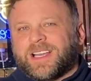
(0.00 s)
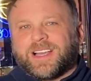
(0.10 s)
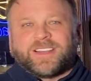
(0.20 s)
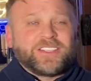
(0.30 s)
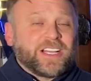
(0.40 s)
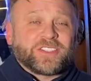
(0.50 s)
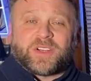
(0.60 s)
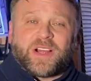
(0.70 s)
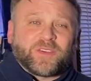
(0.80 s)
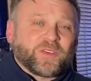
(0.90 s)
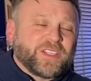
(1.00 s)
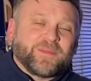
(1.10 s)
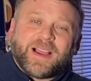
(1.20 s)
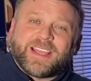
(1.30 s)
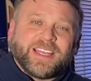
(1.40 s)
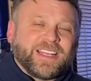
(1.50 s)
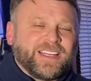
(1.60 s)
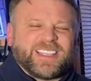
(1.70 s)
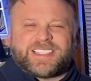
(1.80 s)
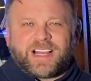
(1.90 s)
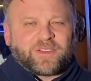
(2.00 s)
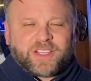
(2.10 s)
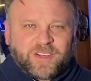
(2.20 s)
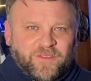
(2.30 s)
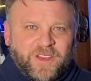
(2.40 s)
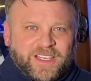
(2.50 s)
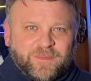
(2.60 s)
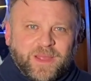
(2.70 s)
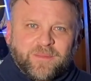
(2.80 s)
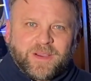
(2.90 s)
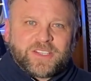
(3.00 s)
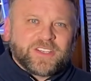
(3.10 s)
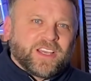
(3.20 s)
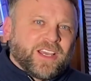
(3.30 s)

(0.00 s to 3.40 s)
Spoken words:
The Giants are an outdoor team. I get it. And it's not really going to affect them that much.